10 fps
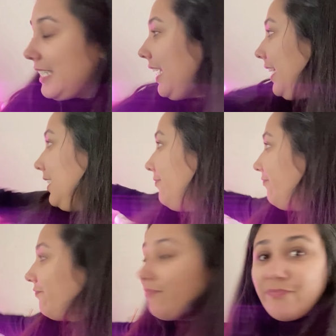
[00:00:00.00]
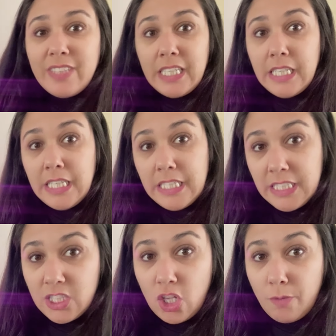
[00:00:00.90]
skin
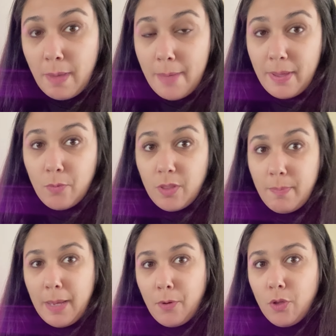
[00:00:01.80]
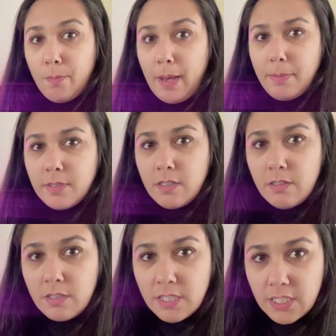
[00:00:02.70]
is not vibing with my good vibes. Oh, it's